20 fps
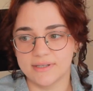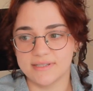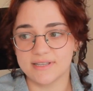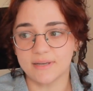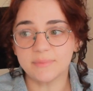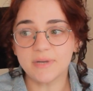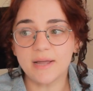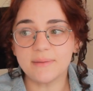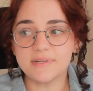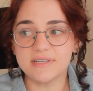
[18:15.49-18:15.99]

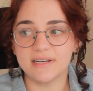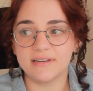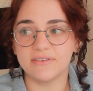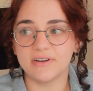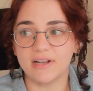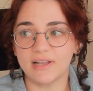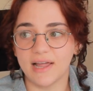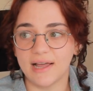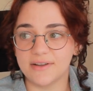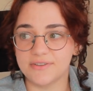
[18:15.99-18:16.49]
Sometimes it even
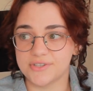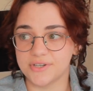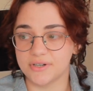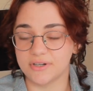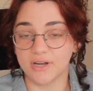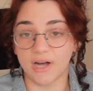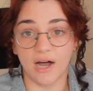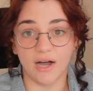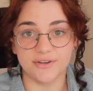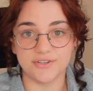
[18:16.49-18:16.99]
allows your
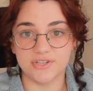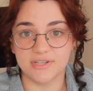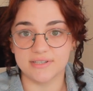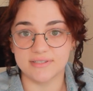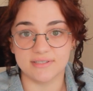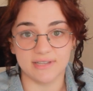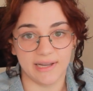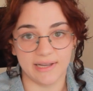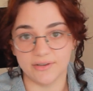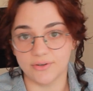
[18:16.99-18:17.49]

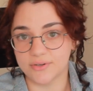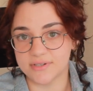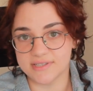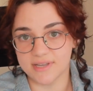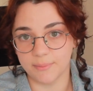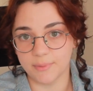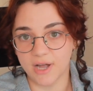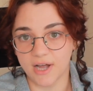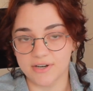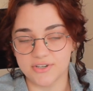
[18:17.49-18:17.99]
conscious and or
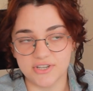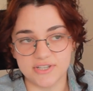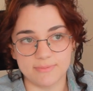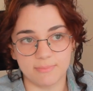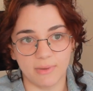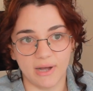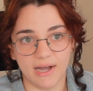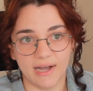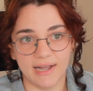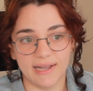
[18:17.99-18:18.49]
subconscious
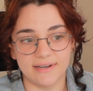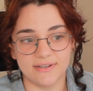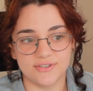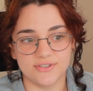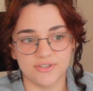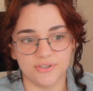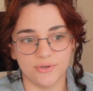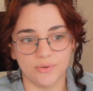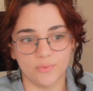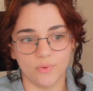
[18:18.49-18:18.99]
mind
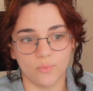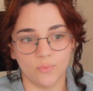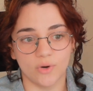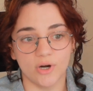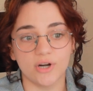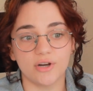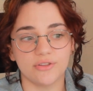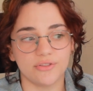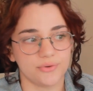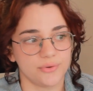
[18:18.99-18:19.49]
to
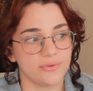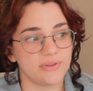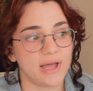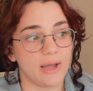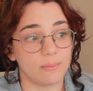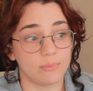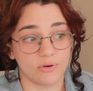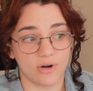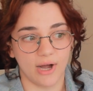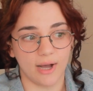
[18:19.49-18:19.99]
work through
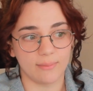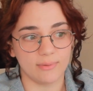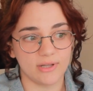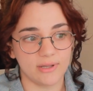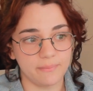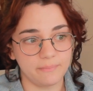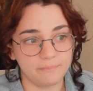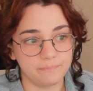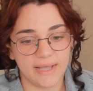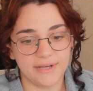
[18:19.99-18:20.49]
that
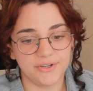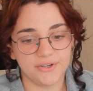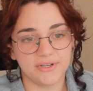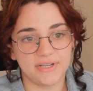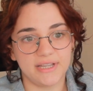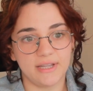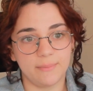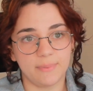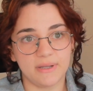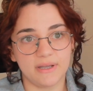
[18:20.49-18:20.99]
problem, and you're
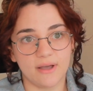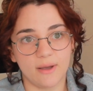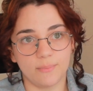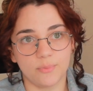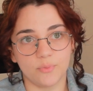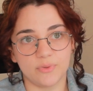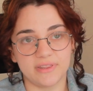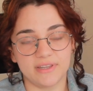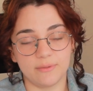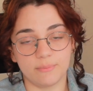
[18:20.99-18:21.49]
keeping up
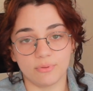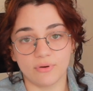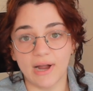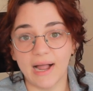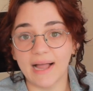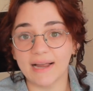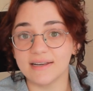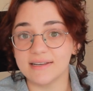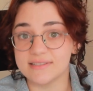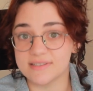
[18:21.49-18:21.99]
with the
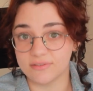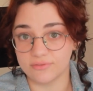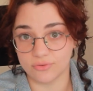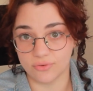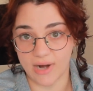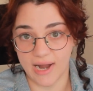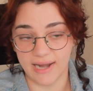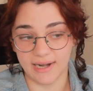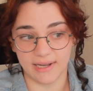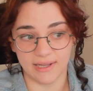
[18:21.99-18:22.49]
practice of
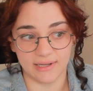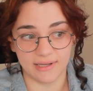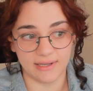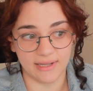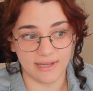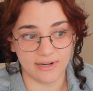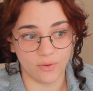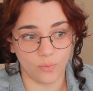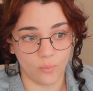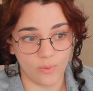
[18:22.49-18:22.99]
writing
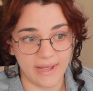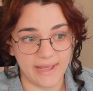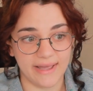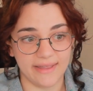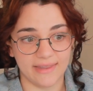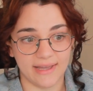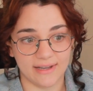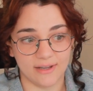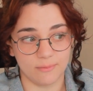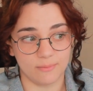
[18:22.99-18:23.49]
in a way
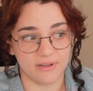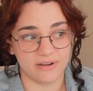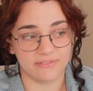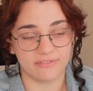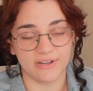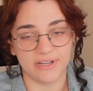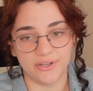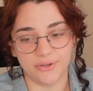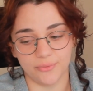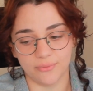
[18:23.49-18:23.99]
that can
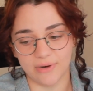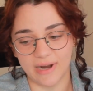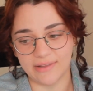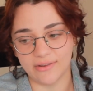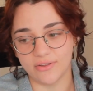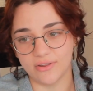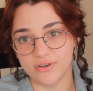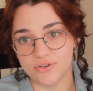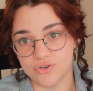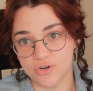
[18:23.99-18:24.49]
benefit you rather
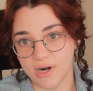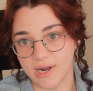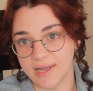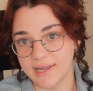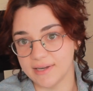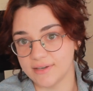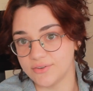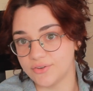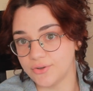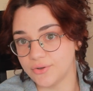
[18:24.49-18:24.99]
than
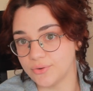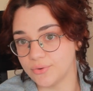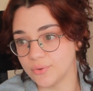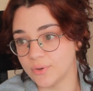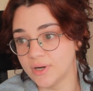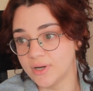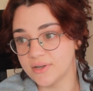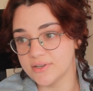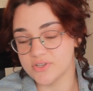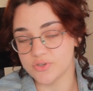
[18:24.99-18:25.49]
trying
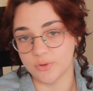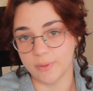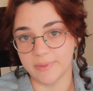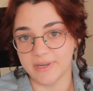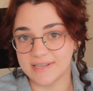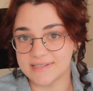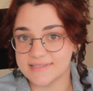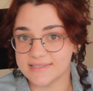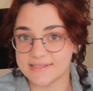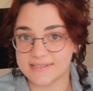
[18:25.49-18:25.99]
to swim
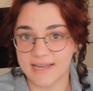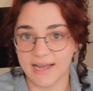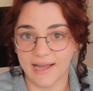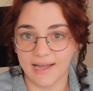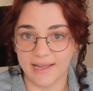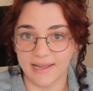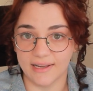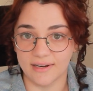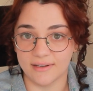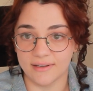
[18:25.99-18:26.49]
against the
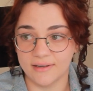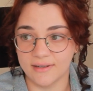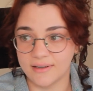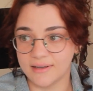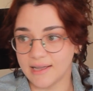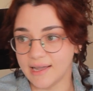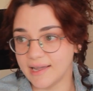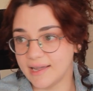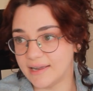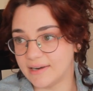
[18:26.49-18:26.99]
tide
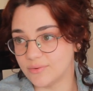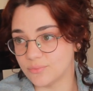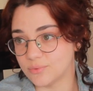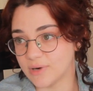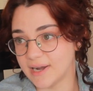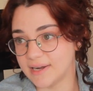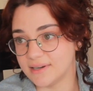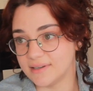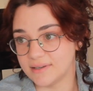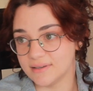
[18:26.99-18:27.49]
and
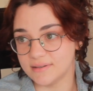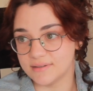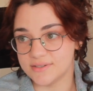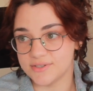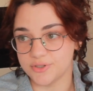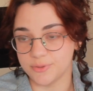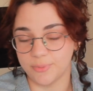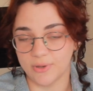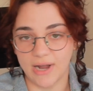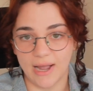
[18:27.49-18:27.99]
write a
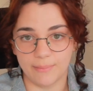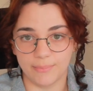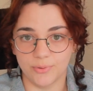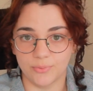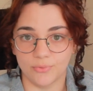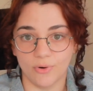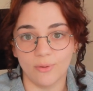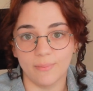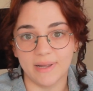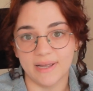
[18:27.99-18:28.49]
super happy
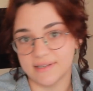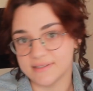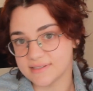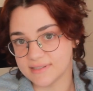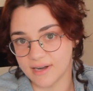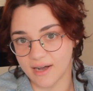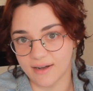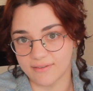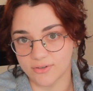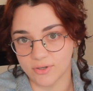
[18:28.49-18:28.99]
romance
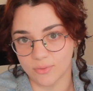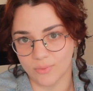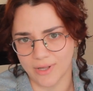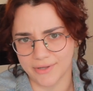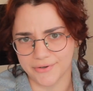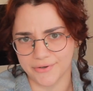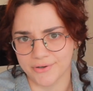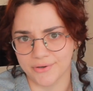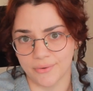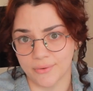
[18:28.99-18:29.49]
novel while
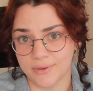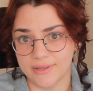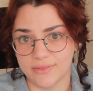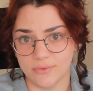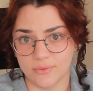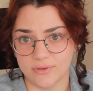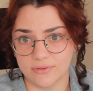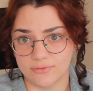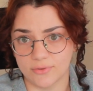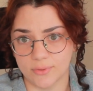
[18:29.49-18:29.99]
you're going through
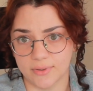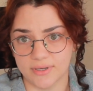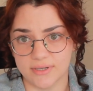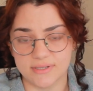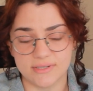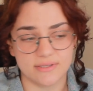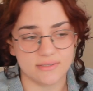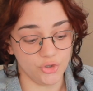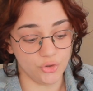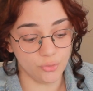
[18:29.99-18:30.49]
a
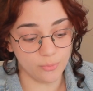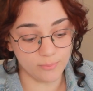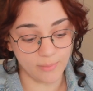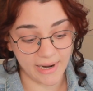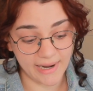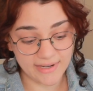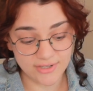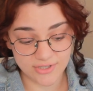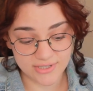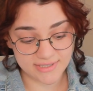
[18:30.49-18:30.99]
divorce. You
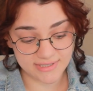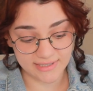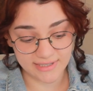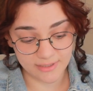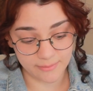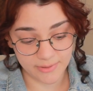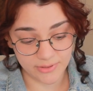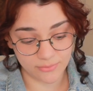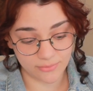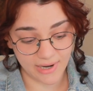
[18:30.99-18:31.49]
might just need to
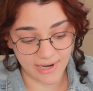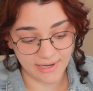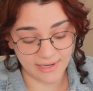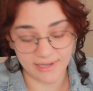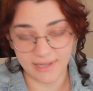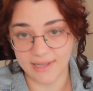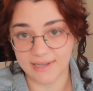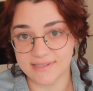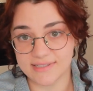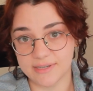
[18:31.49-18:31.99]
be writing
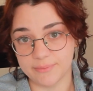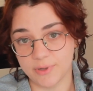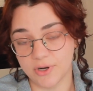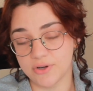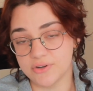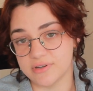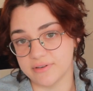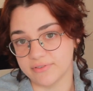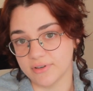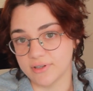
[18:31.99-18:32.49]
angsty
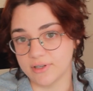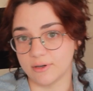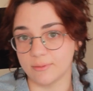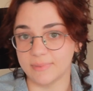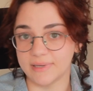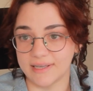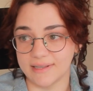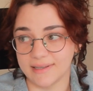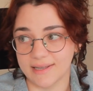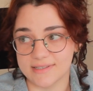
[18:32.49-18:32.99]
poetry for a little
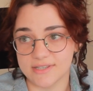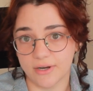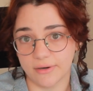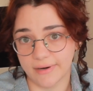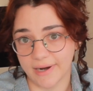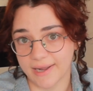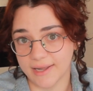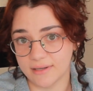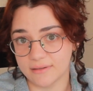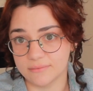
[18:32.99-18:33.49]
bit, and that's all
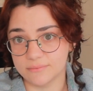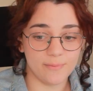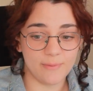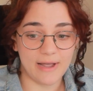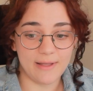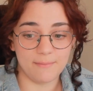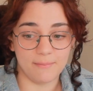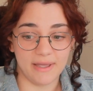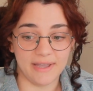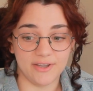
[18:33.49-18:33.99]
right. Or you
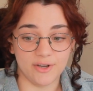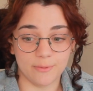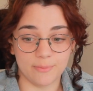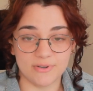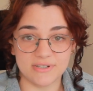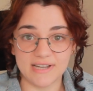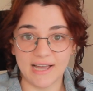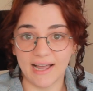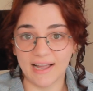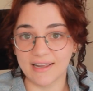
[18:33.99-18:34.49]
might make your
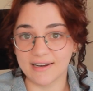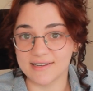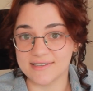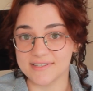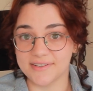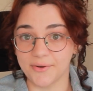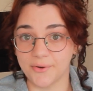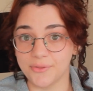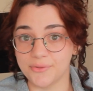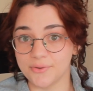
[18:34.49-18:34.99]

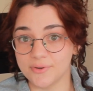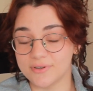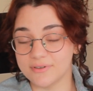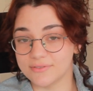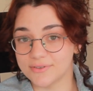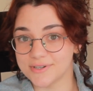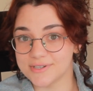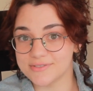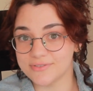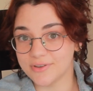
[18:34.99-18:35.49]
protagonist go through a
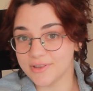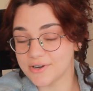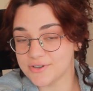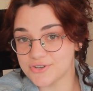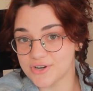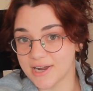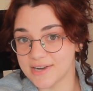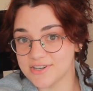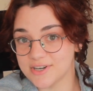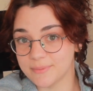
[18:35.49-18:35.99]
divorce for their
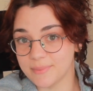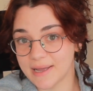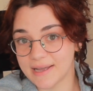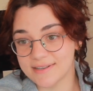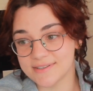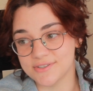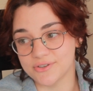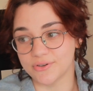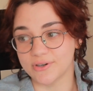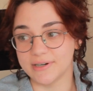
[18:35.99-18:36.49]
tragic
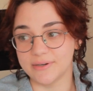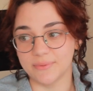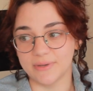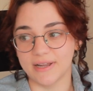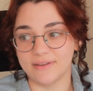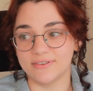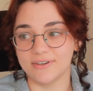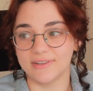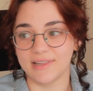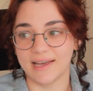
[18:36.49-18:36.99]
backstory,
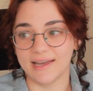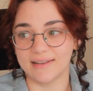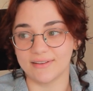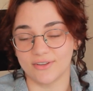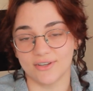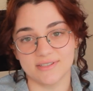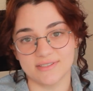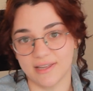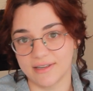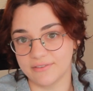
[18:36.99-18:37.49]
whatever that
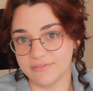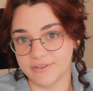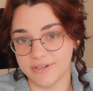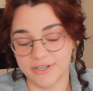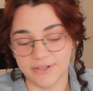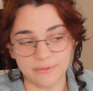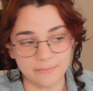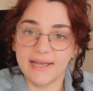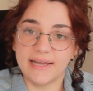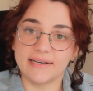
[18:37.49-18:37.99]
looks like for
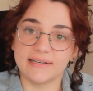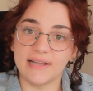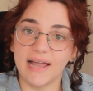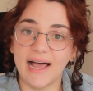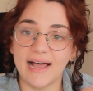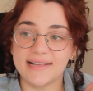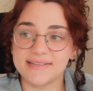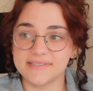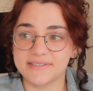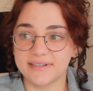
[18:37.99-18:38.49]
you. And
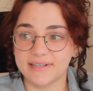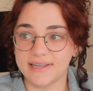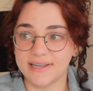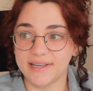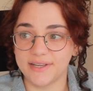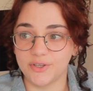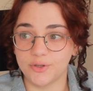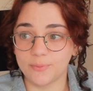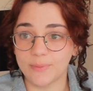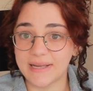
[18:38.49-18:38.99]
lastly,
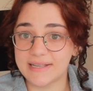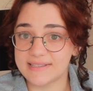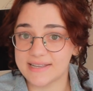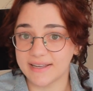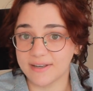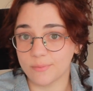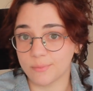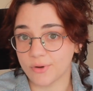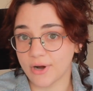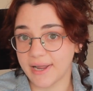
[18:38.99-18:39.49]
you might
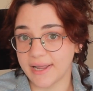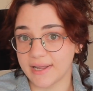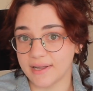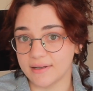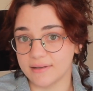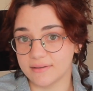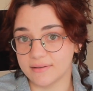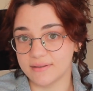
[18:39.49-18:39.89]
take a break.